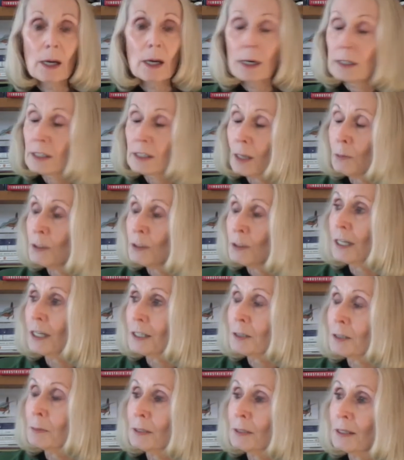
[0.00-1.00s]
Someone said
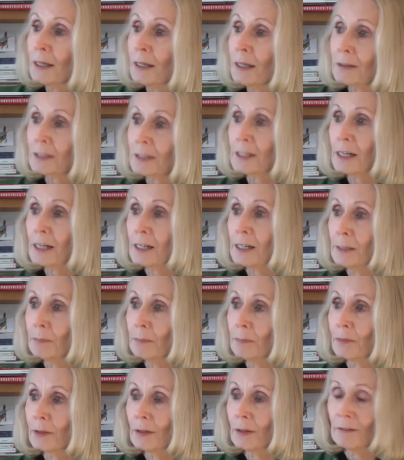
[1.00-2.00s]
to me the other day,
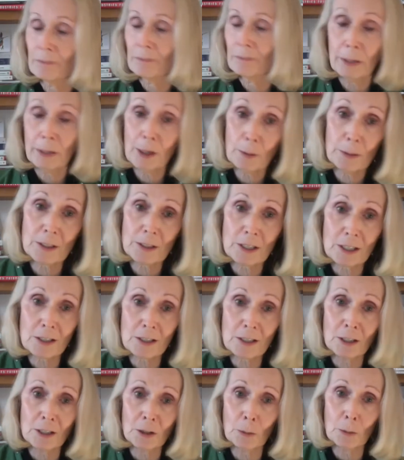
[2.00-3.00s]
purpose is the
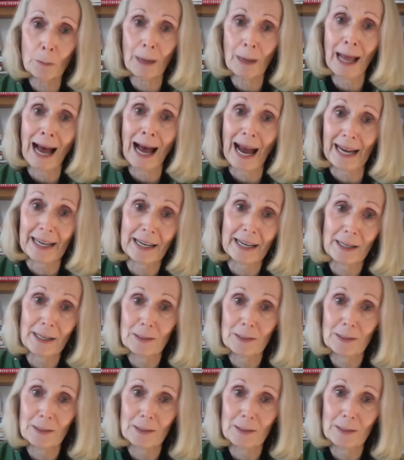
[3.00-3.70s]
new black.